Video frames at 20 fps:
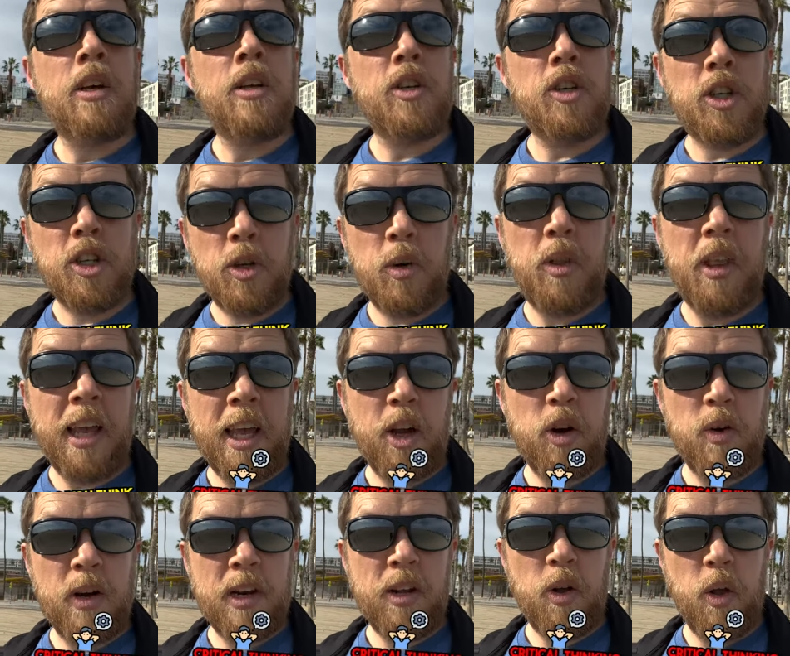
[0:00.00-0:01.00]
Do you think
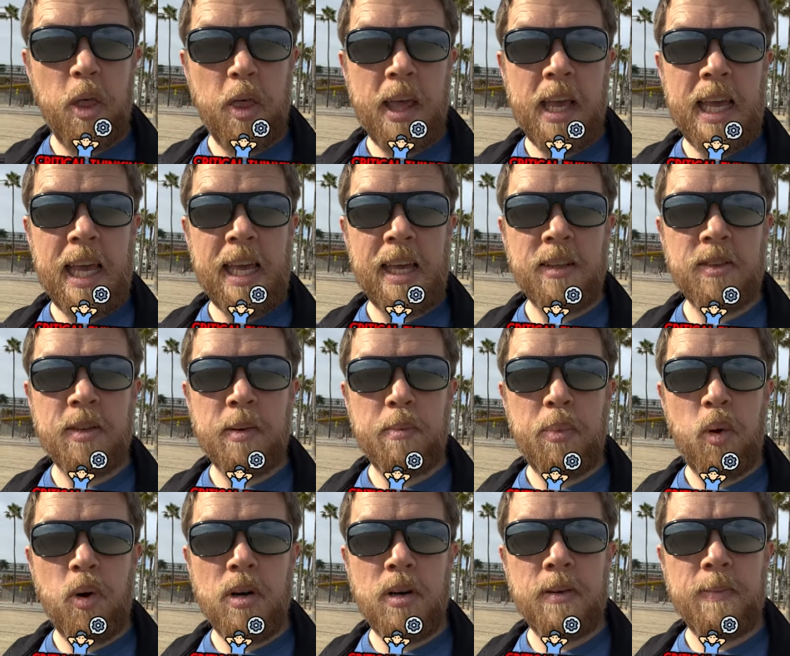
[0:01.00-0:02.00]
critical thinking is
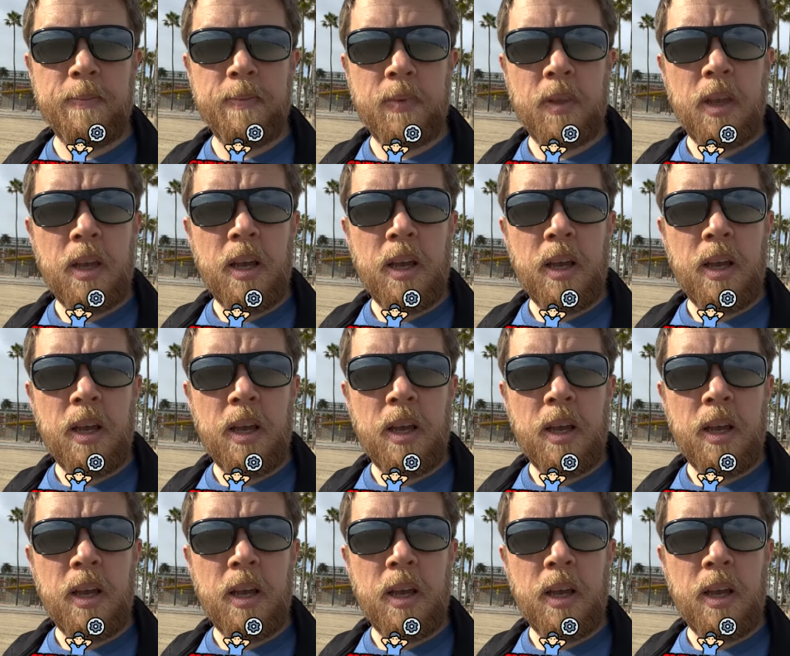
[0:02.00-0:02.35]
important?